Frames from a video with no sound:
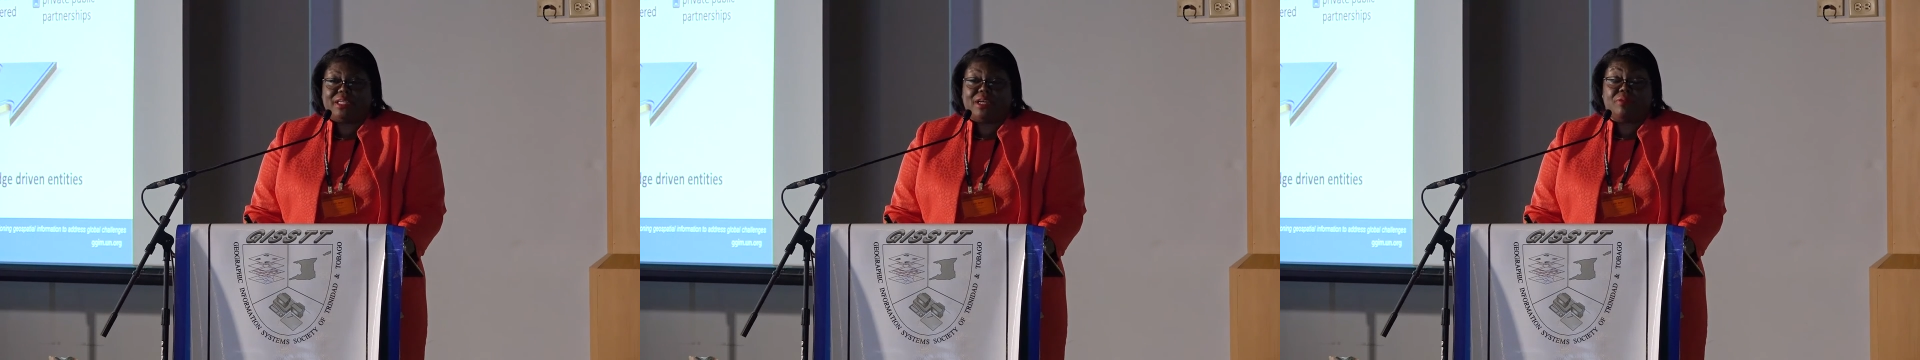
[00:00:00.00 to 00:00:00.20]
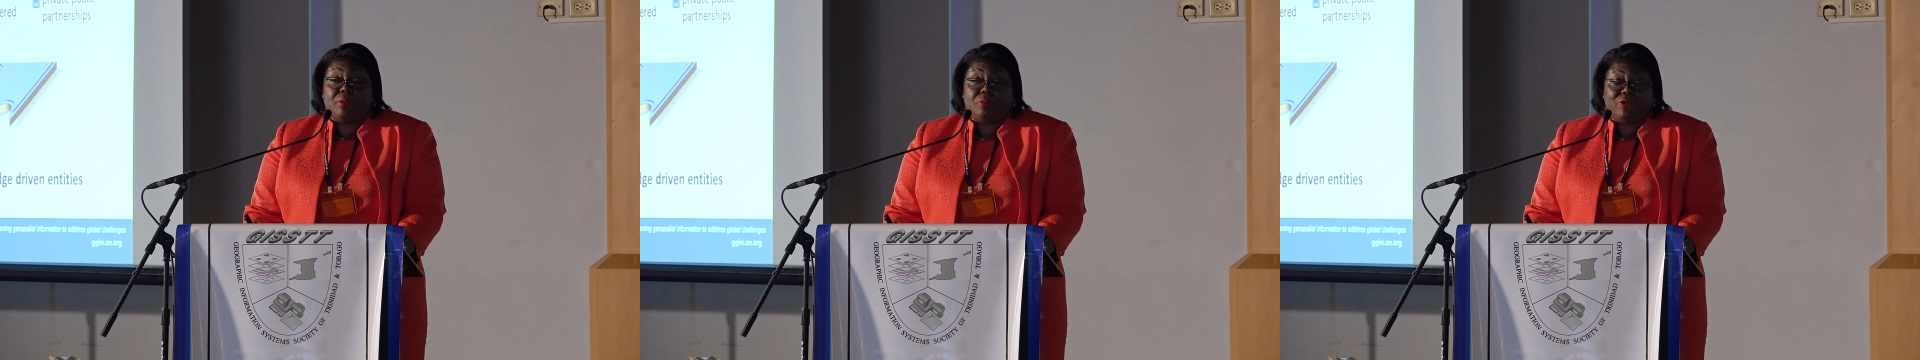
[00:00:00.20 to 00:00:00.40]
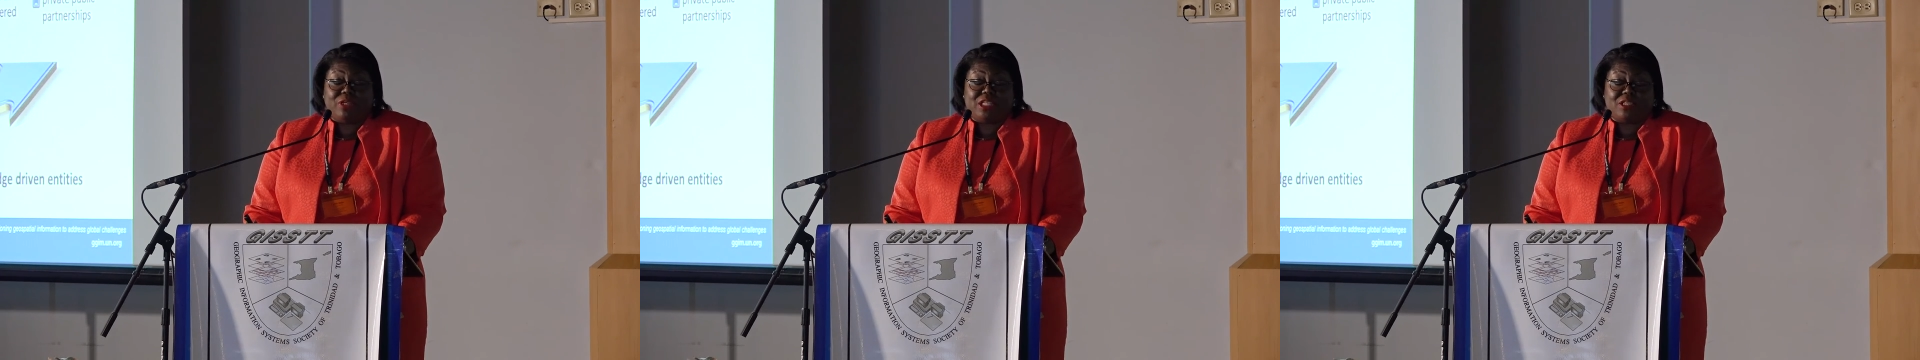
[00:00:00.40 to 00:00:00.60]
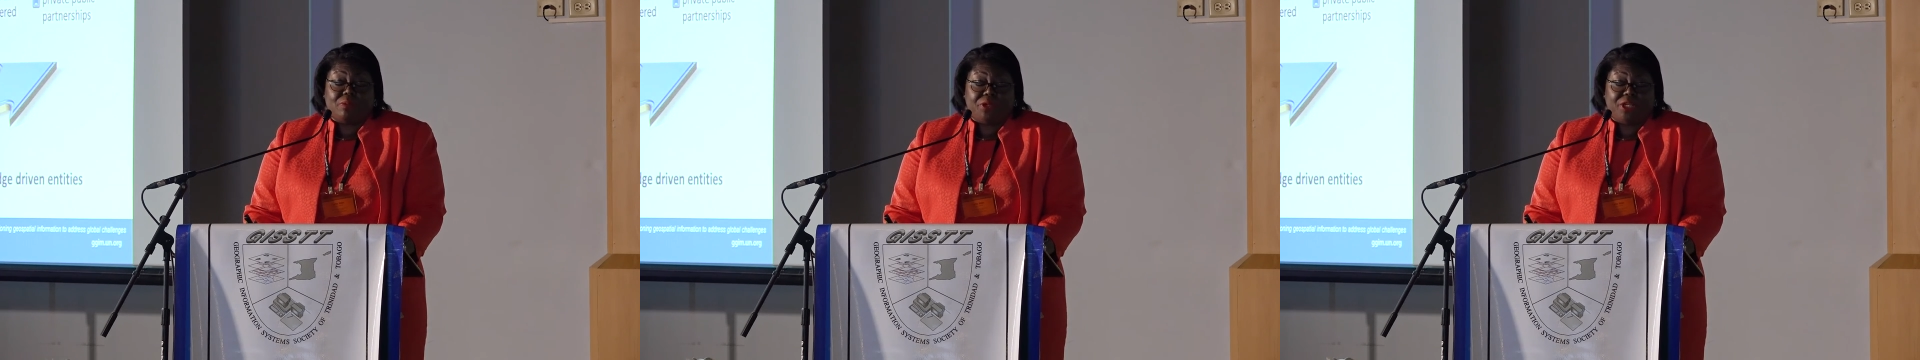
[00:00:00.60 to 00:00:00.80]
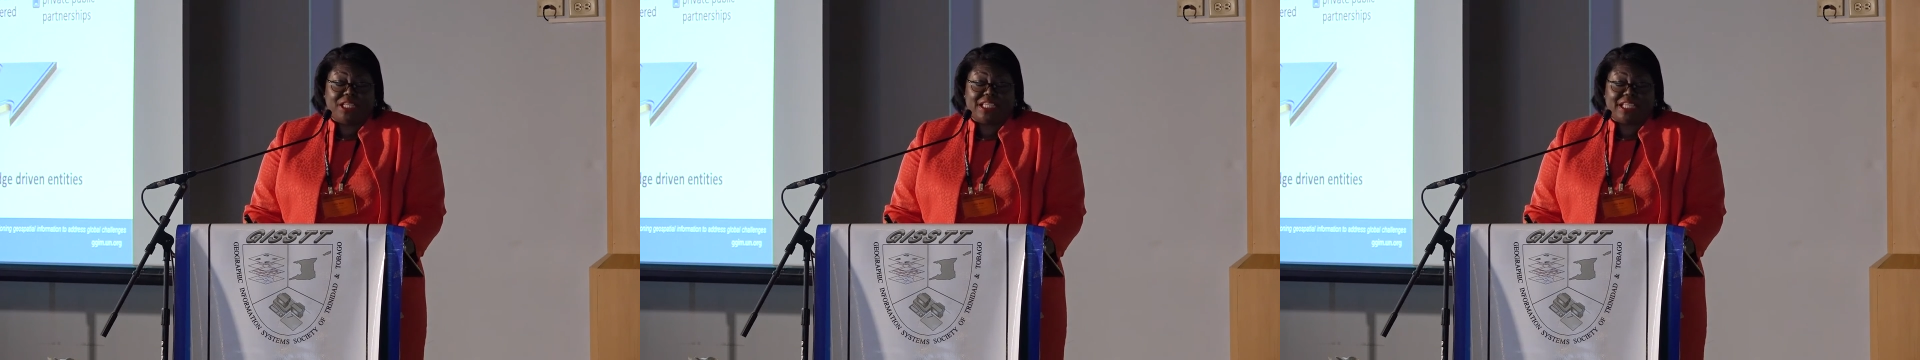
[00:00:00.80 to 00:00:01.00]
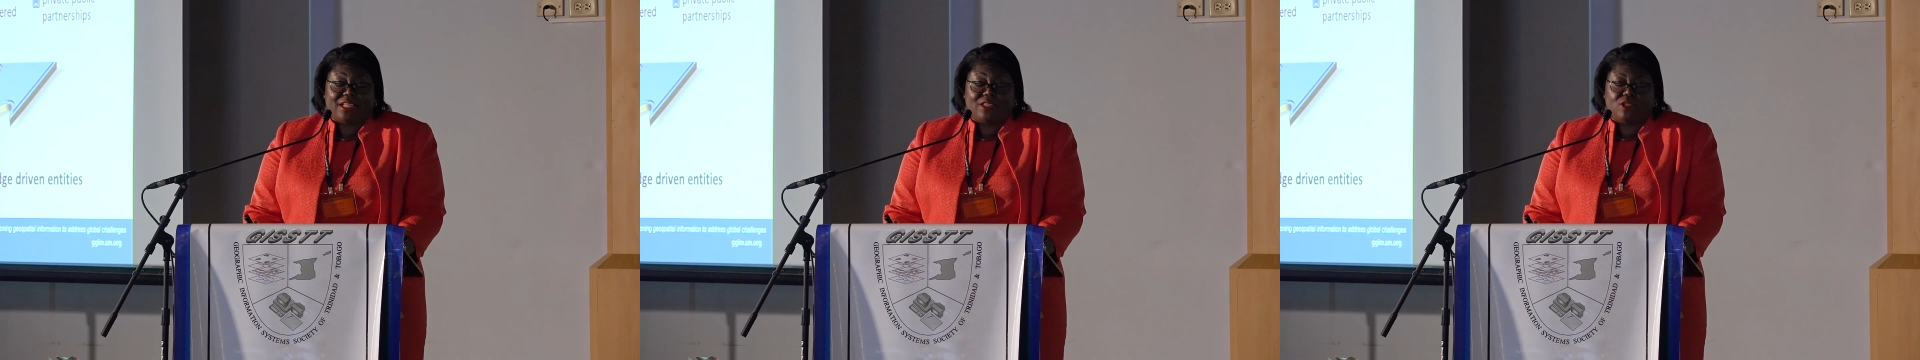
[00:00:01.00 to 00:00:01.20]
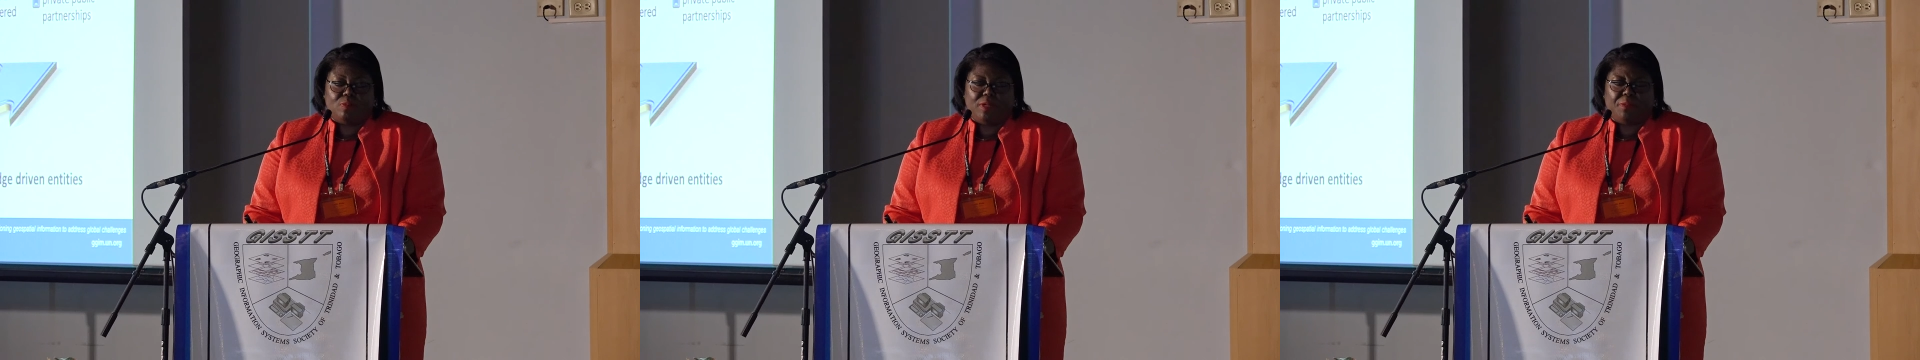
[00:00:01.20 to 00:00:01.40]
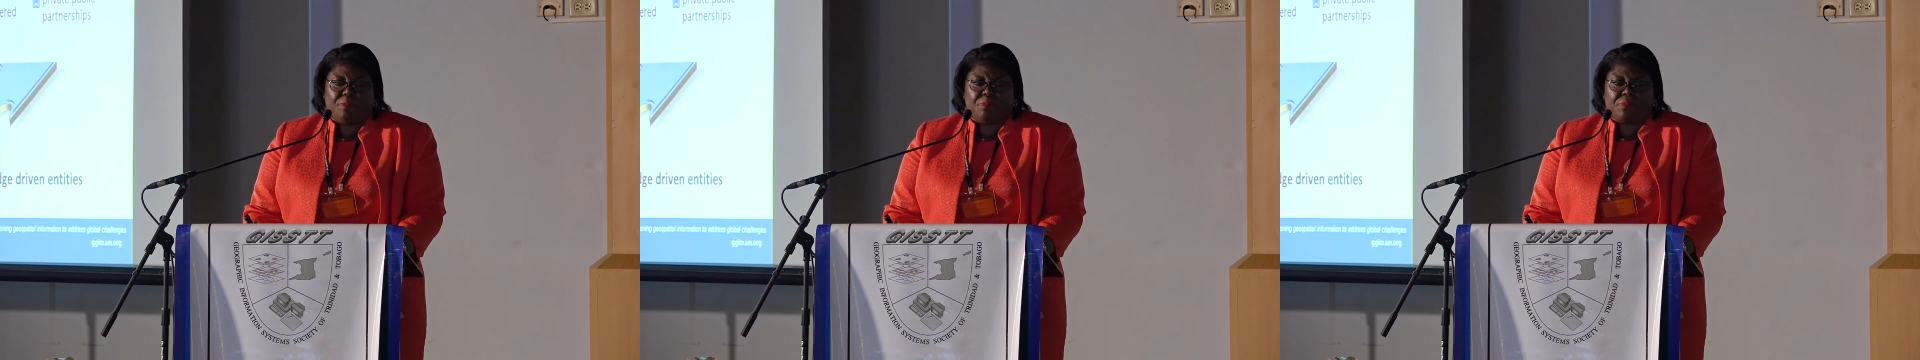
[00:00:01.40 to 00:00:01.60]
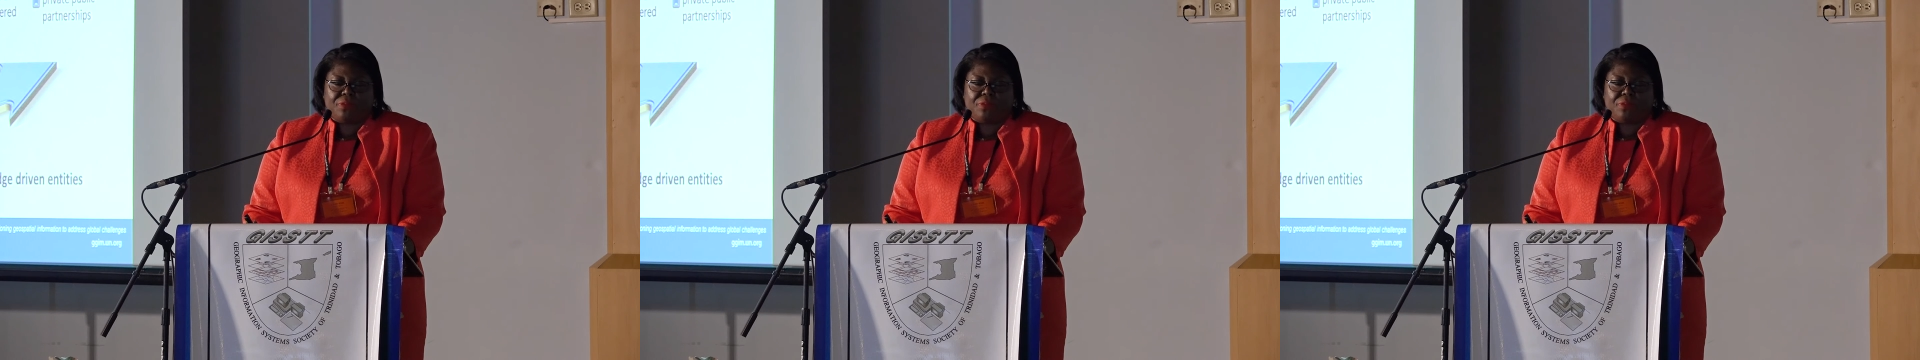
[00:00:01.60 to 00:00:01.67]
I remember when somebody said to me,